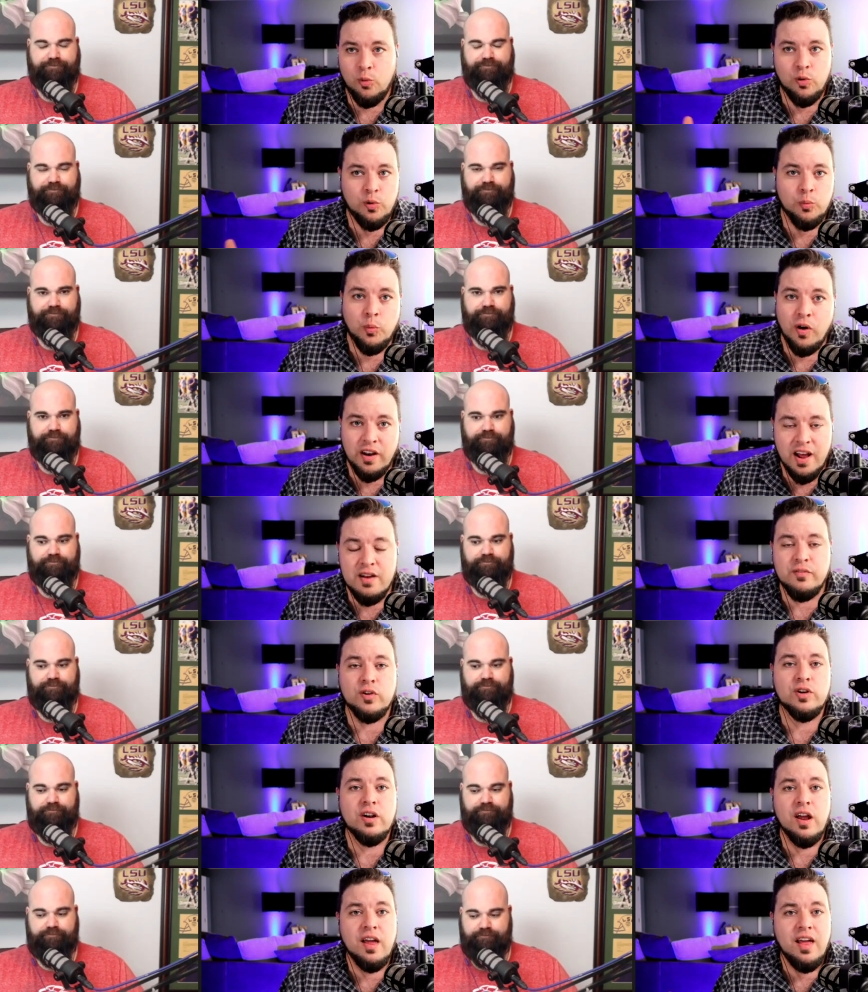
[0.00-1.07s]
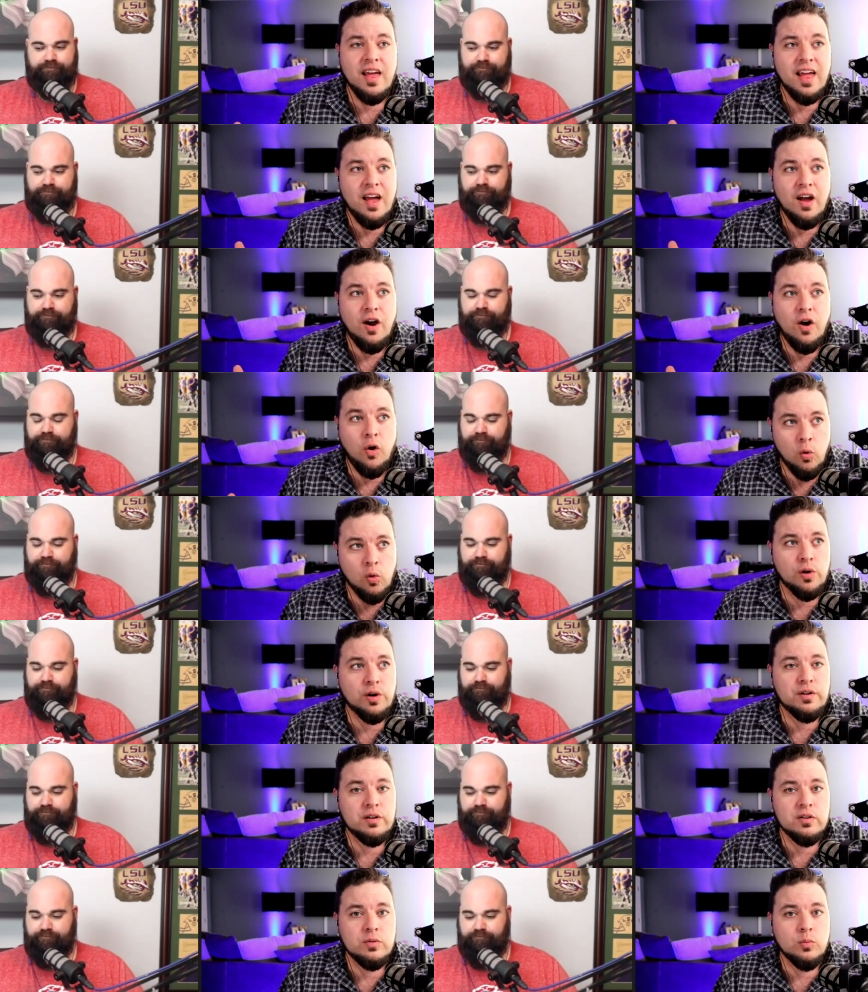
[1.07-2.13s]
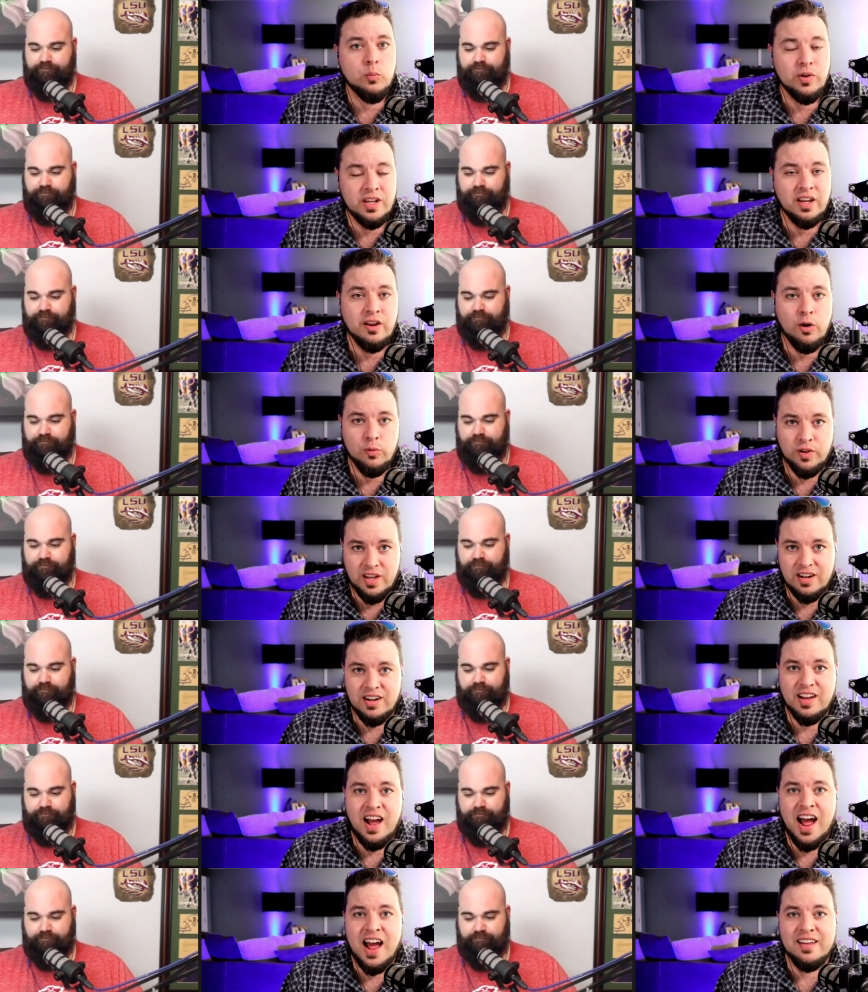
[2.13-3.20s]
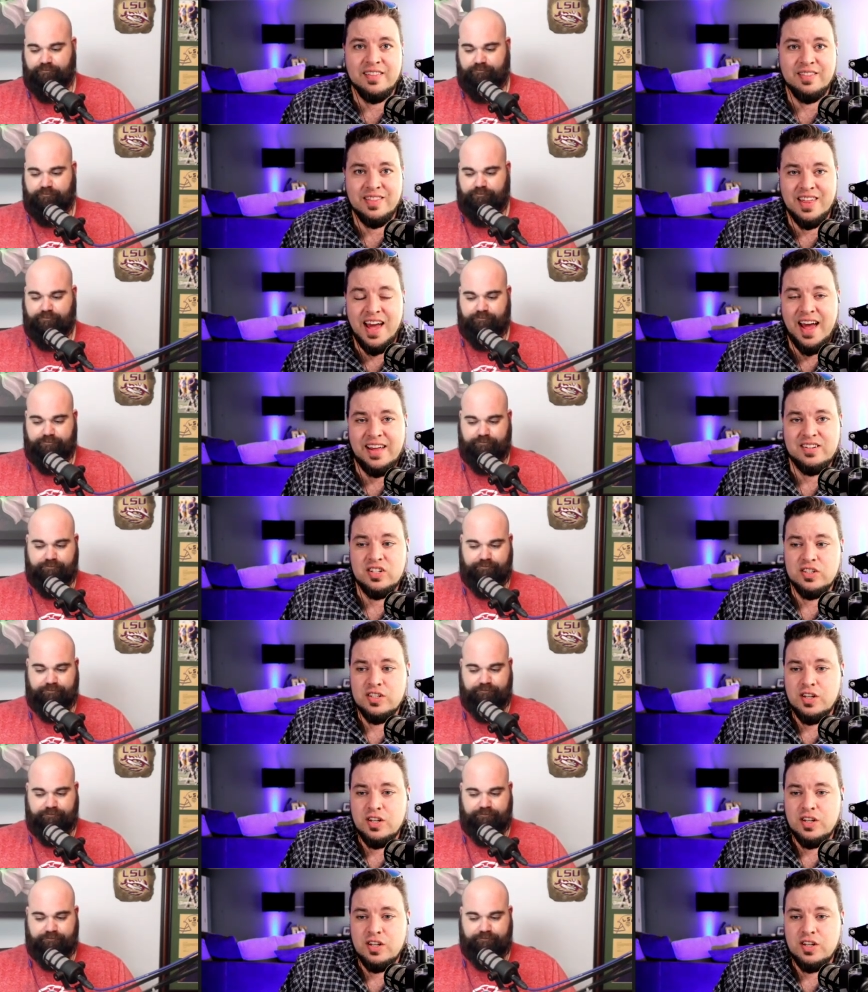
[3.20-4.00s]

Speaker 1: whatever. Or we can go get a guy that